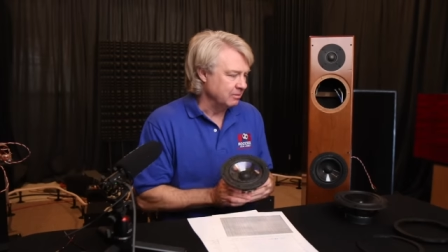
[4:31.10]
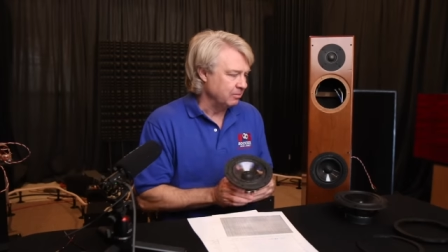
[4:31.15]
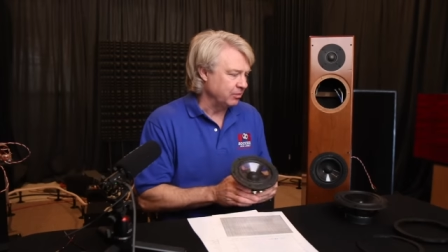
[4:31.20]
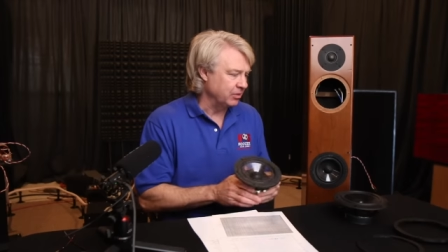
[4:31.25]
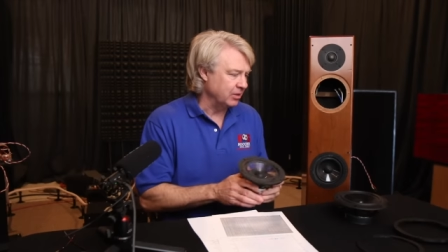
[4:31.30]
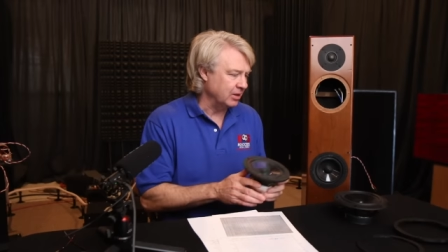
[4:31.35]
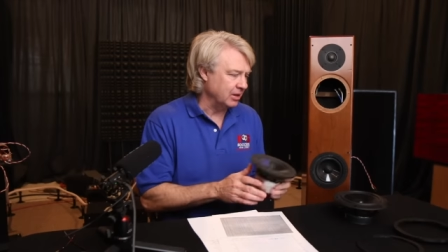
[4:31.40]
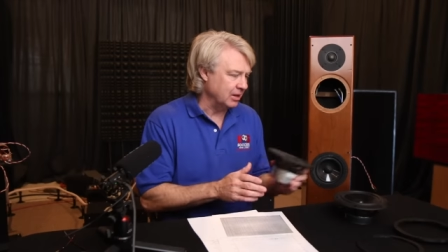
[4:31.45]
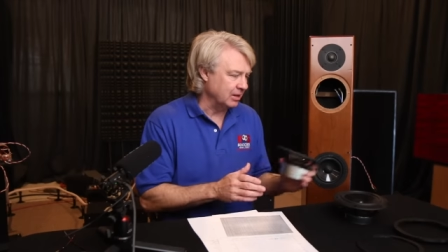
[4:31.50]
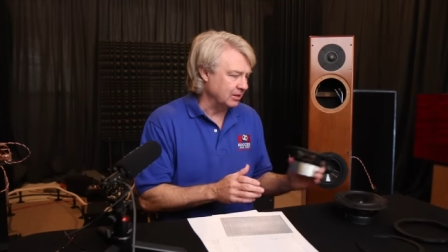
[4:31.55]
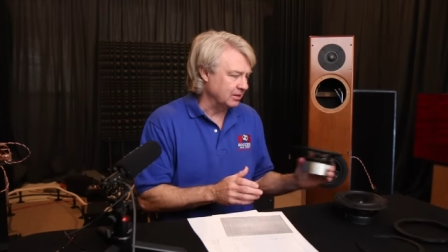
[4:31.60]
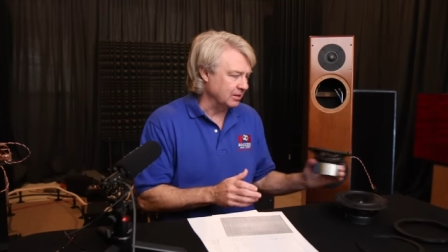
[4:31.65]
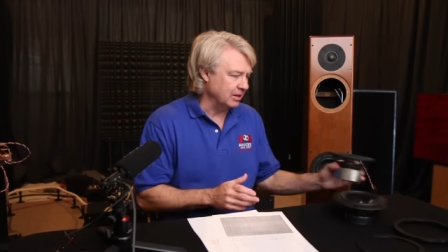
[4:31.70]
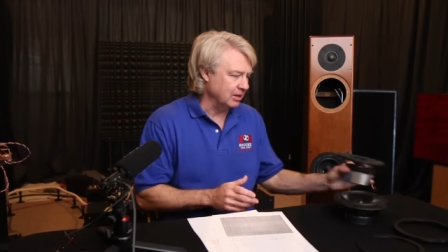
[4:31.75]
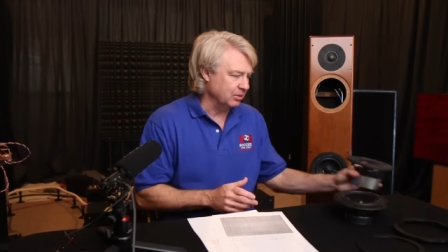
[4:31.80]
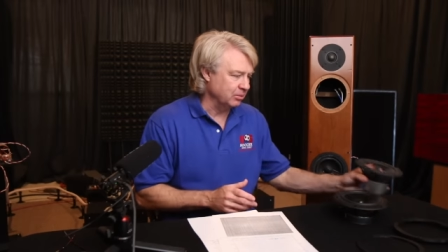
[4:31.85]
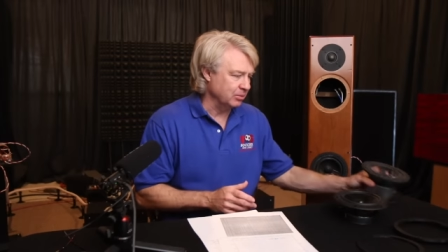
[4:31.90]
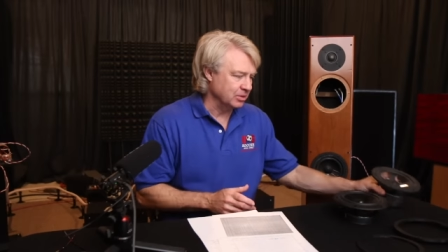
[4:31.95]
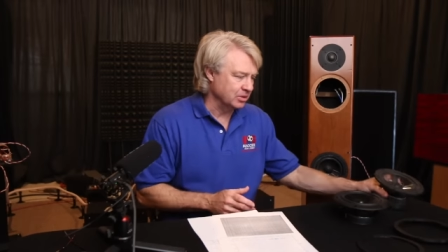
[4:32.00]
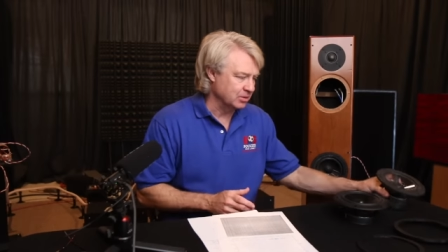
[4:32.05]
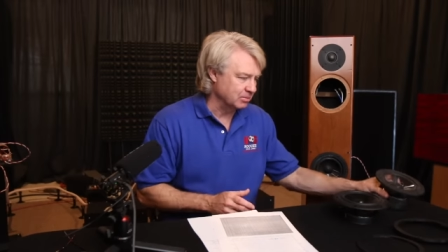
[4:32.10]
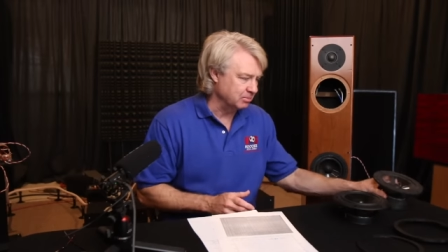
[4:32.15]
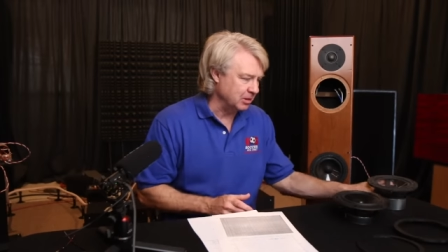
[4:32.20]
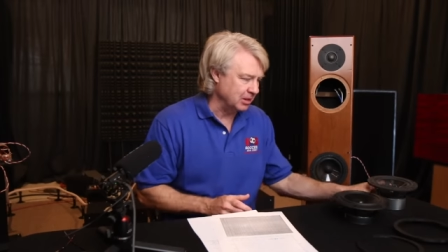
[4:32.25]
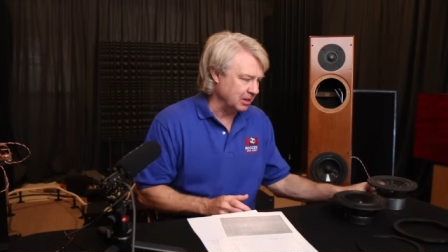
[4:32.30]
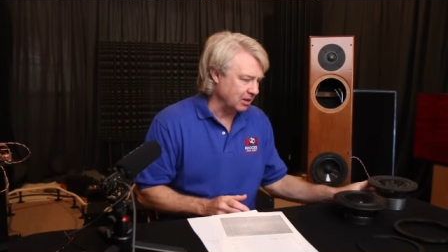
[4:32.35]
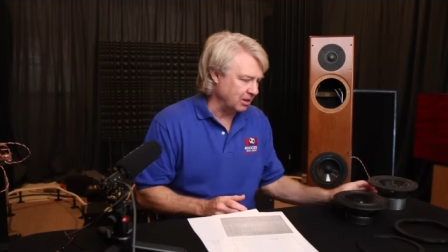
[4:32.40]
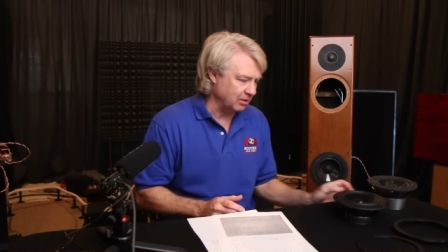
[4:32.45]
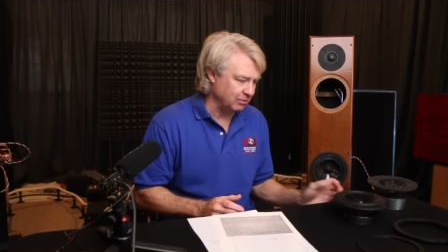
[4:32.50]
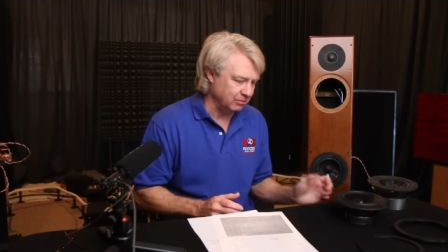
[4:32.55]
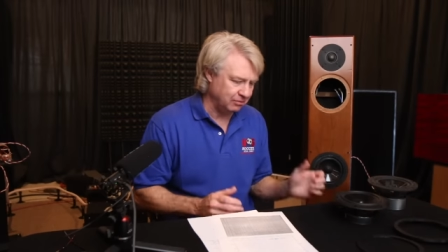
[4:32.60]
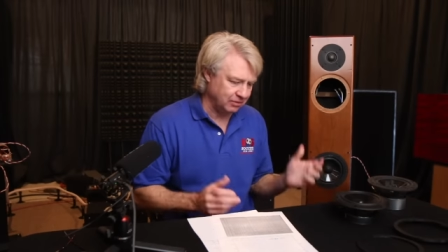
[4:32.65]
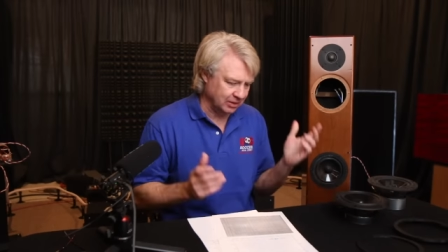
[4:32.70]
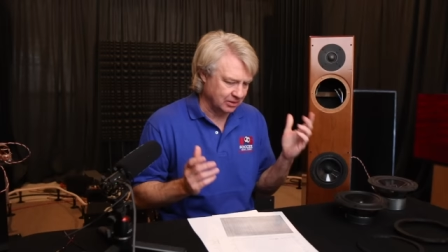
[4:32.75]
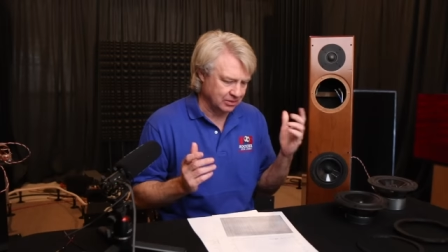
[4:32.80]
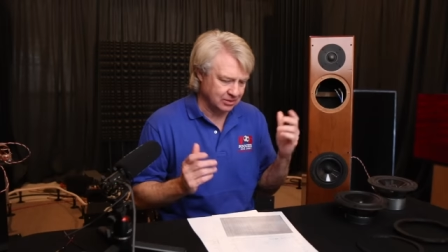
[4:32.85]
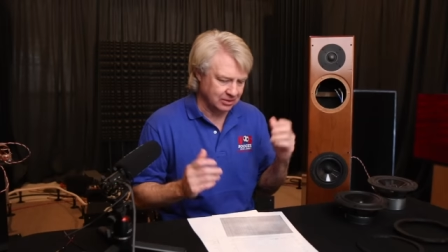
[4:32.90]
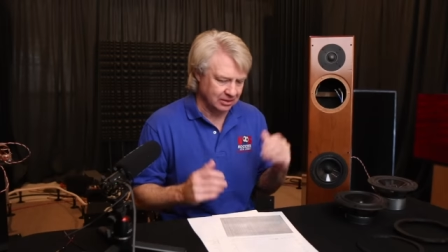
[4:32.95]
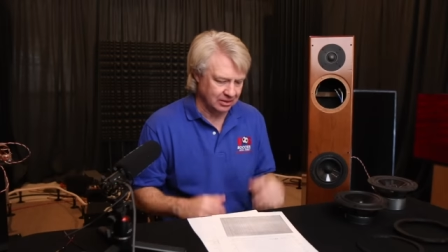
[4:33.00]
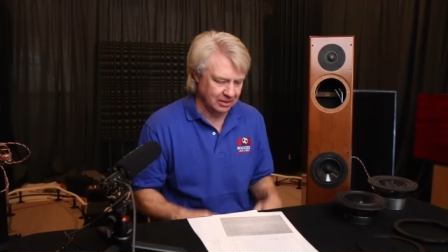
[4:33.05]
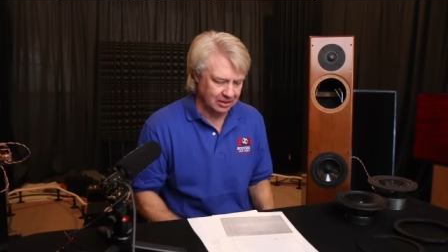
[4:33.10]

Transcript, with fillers: that it was beyond fixing.